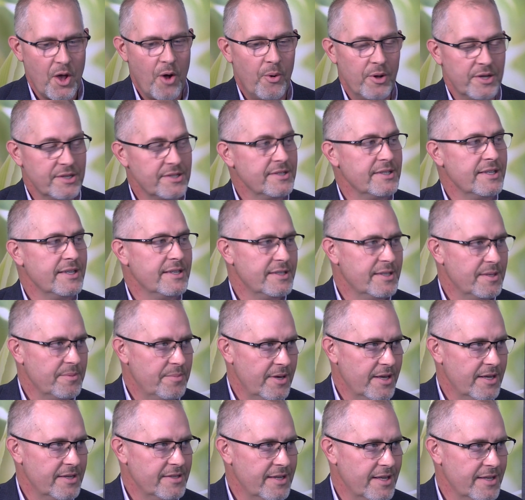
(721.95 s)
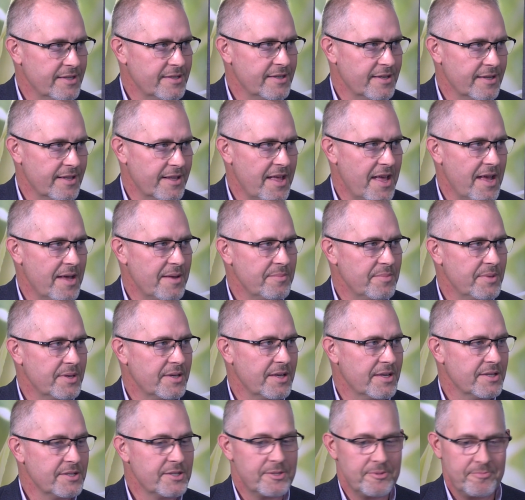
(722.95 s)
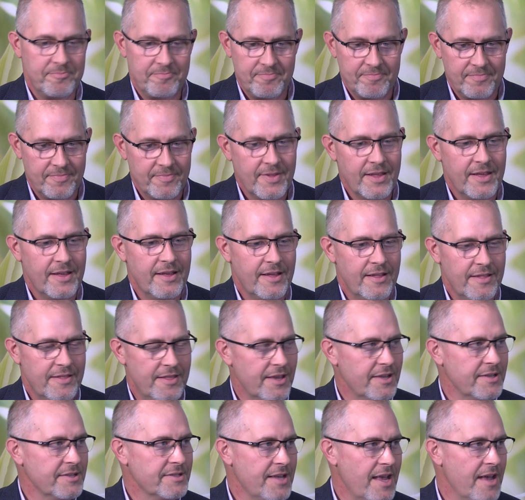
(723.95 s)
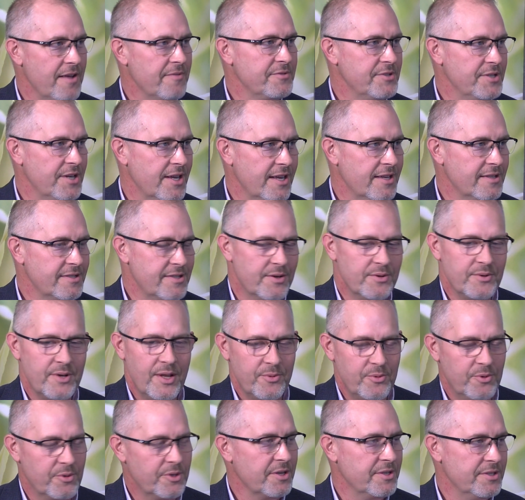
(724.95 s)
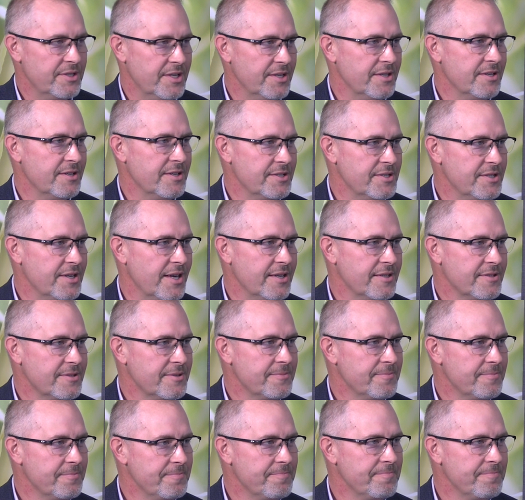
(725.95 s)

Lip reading: always need to pay attention to that because things have changed and they will continue to change.